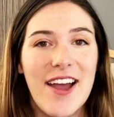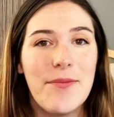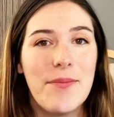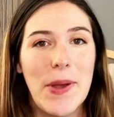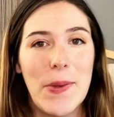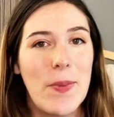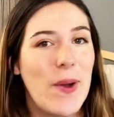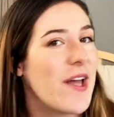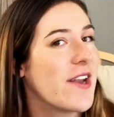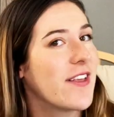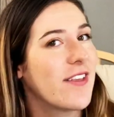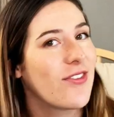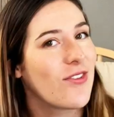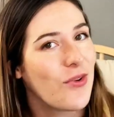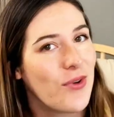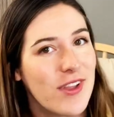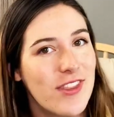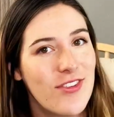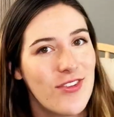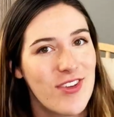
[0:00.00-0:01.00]
my body's
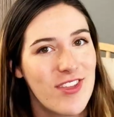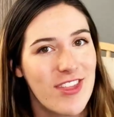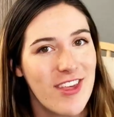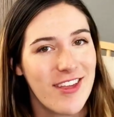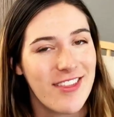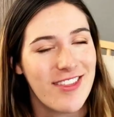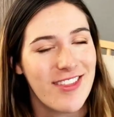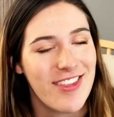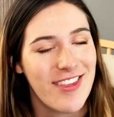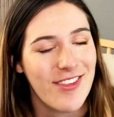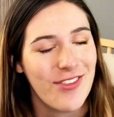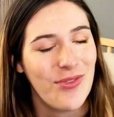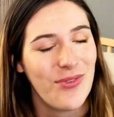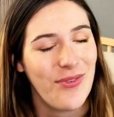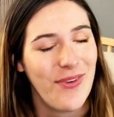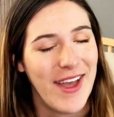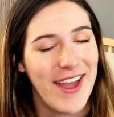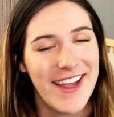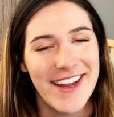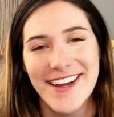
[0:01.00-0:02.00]
going to adjust just
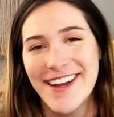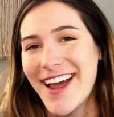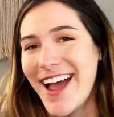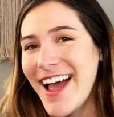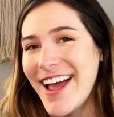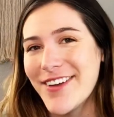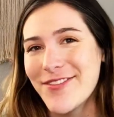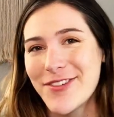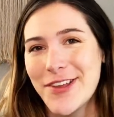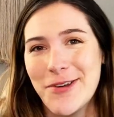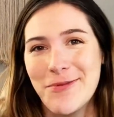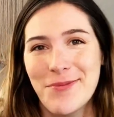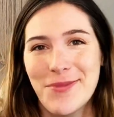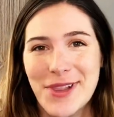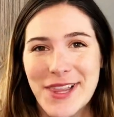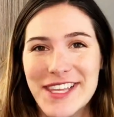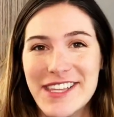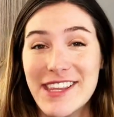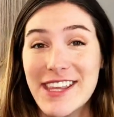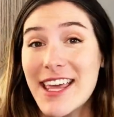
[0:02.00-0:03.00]
fine. I'm
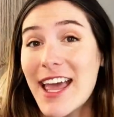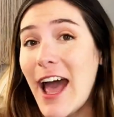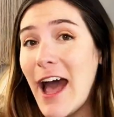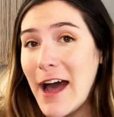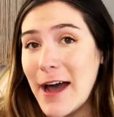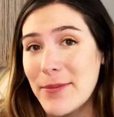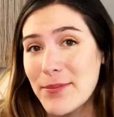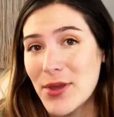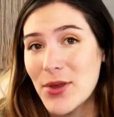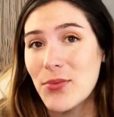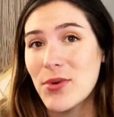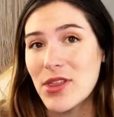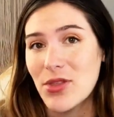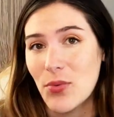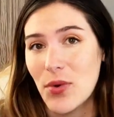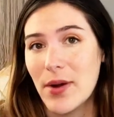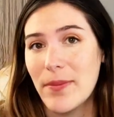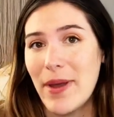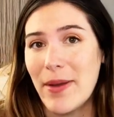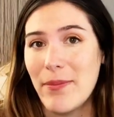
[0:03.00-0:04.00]
completely happy with
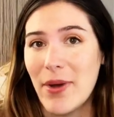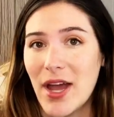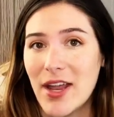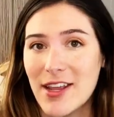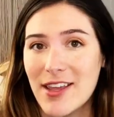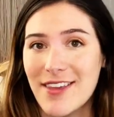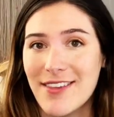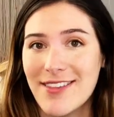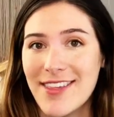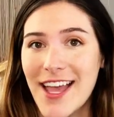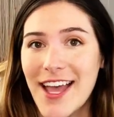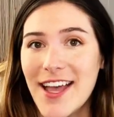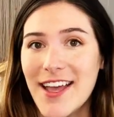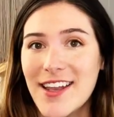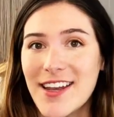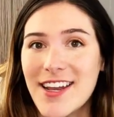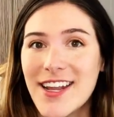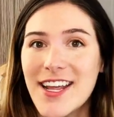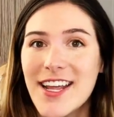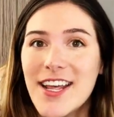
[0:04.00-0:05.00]
where my body is
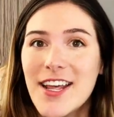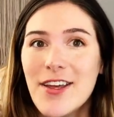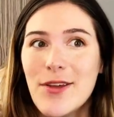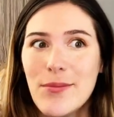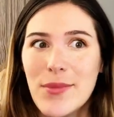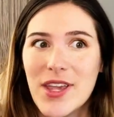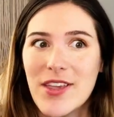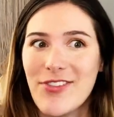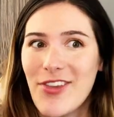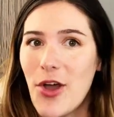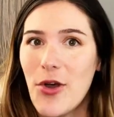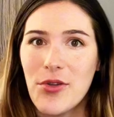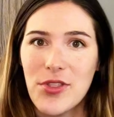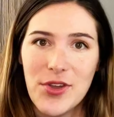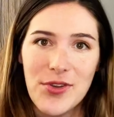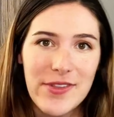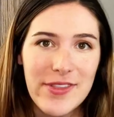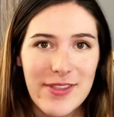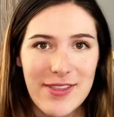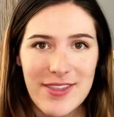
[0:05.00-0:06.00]
at because
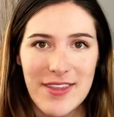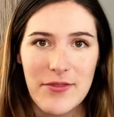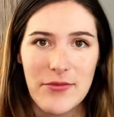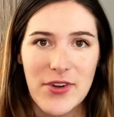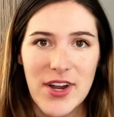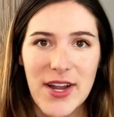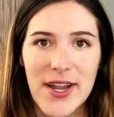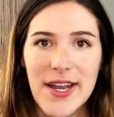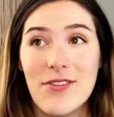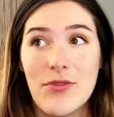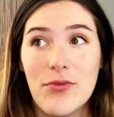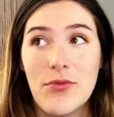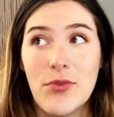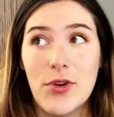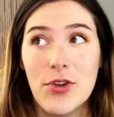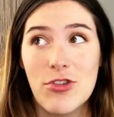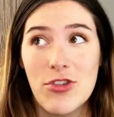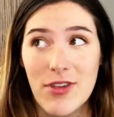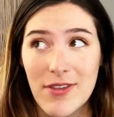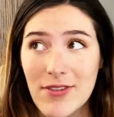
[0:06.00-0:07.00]
although it's different,
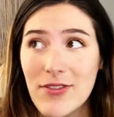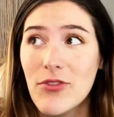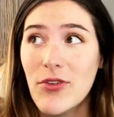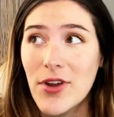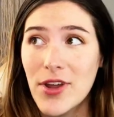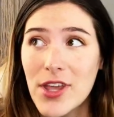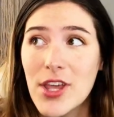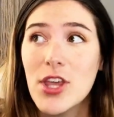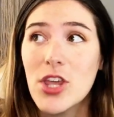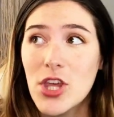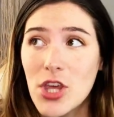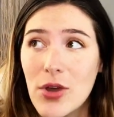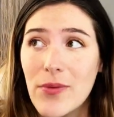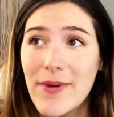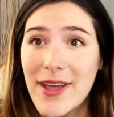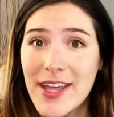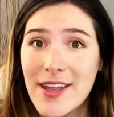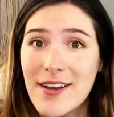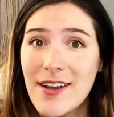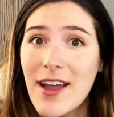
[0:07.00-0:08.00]
for just growing a
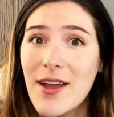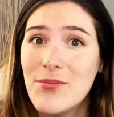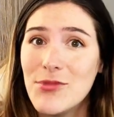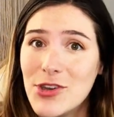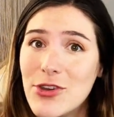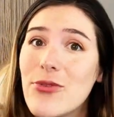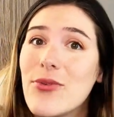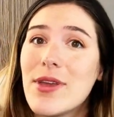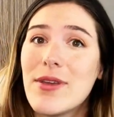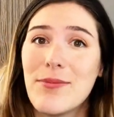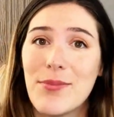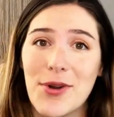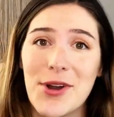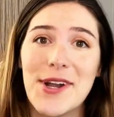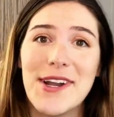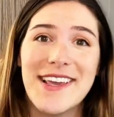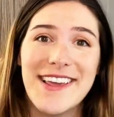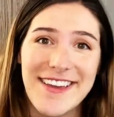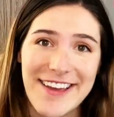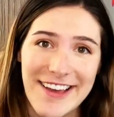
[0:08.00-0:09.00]
human, I'm doing
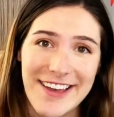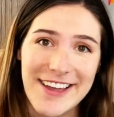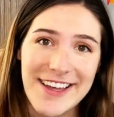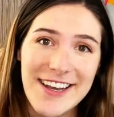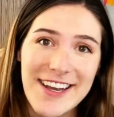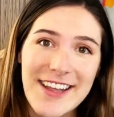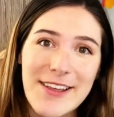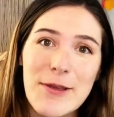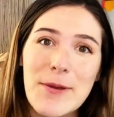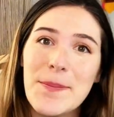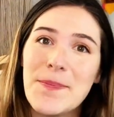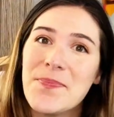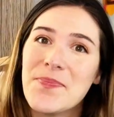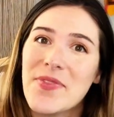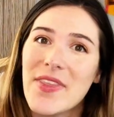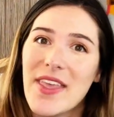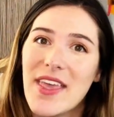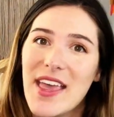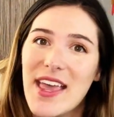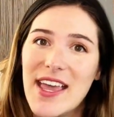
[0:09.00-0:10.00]
pretty good.
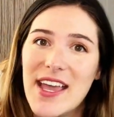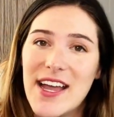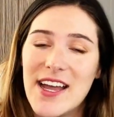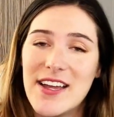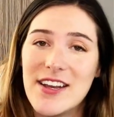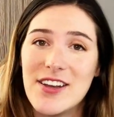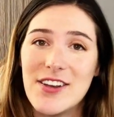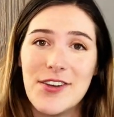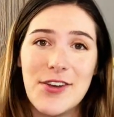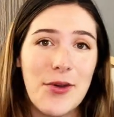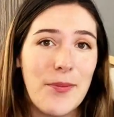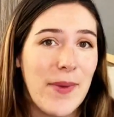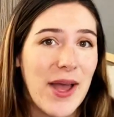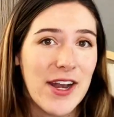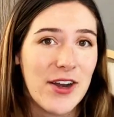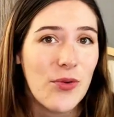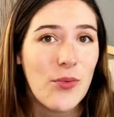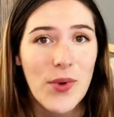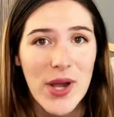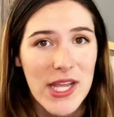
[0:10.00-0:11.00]
And no
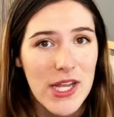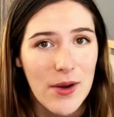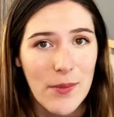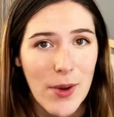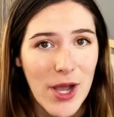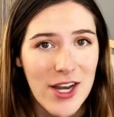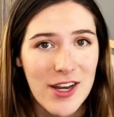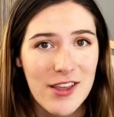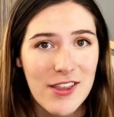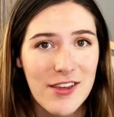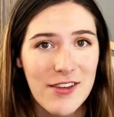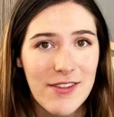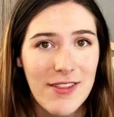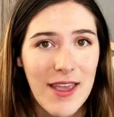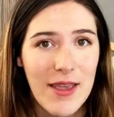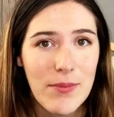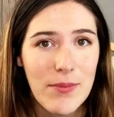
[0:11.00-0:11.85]
matter what your body looks like